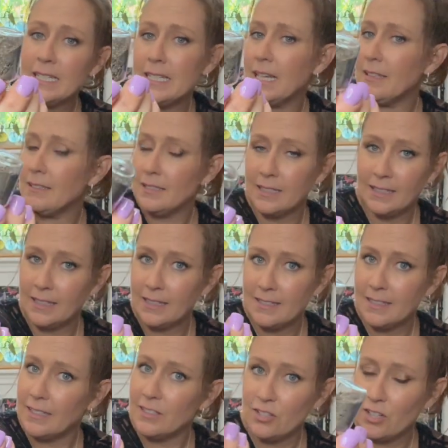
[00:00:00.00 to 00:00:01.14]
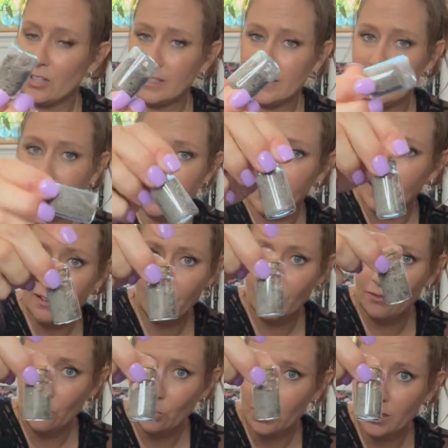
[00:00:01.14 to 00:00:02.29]
Yes, it is. It is dark sand. I live in
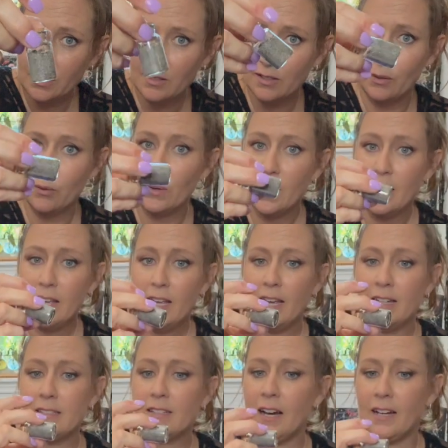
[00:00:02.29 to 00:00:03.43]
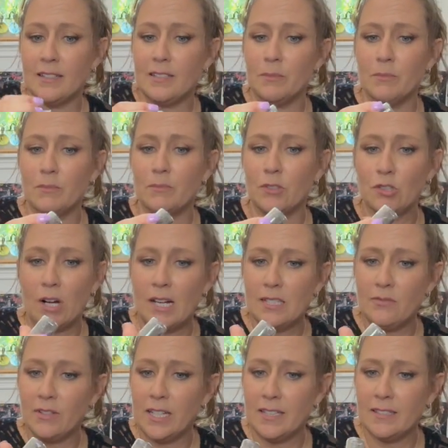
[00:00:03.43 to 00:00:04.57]
Florida, so it's got some grass
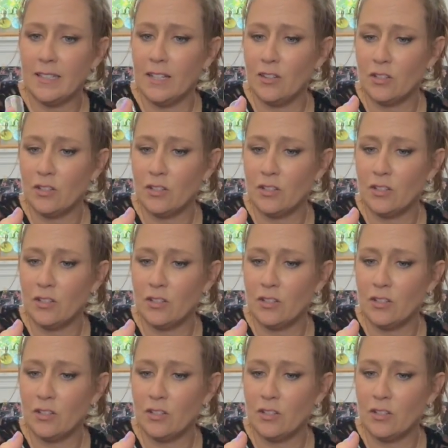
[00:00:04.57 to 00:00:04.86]
flakes in it.